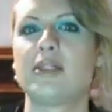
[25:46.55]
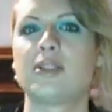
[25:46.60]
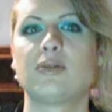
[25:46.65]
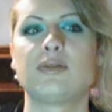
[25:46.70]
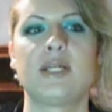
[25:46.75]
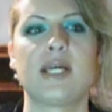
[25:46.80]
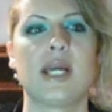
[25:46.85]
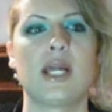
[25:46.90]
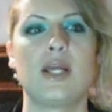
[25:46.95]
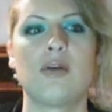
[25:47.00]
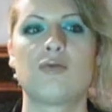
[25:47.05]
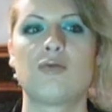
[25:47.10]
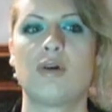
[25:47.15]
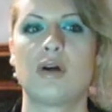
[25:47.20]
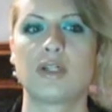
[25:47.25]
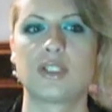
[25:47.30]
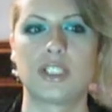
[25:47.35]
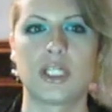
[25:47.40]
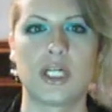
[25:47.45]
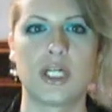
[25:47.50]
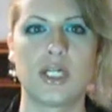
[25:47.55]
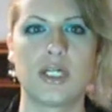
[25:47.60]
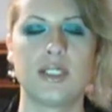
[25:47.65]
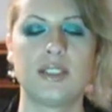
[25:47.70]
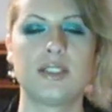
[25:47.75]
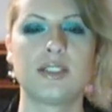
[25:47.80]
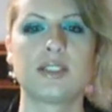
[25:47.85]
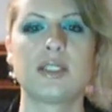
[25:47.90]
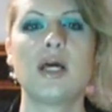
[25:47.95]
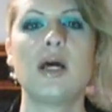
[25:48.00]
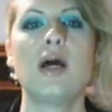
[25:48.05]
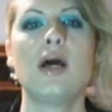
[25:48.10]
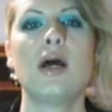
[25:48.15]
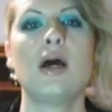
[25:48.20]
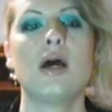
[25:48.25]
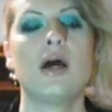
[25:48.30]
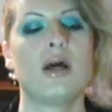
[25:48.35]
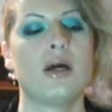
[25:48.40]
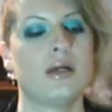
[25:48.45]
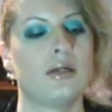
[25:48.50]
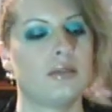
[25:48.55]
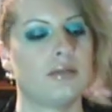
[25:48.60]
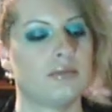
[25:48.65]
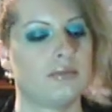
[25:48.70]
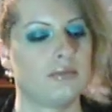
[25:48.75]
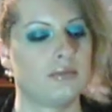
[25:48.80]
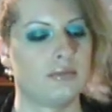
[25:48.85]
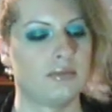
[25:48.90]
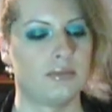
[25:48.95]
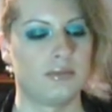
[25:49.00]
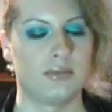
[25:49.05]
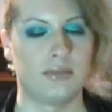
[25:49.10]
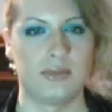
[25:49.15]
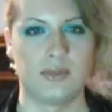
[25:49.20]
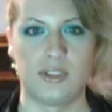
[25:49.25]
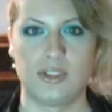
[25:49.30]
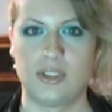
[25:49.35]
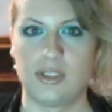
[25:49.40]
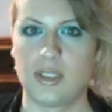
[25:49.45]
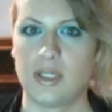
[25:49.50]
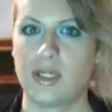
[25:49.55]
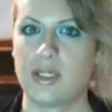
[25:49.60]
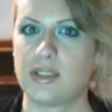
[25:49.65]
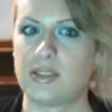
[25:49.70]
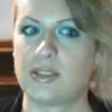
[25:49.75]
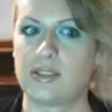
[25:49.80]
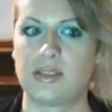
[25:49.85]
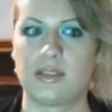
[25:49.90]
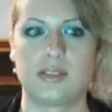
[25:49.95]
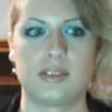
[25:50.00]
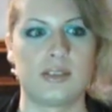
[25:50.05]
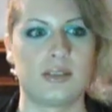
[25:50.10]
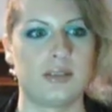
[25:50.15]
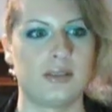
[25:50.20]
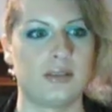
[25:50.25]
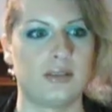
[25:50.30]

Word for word: Don't take any wrong turns. Just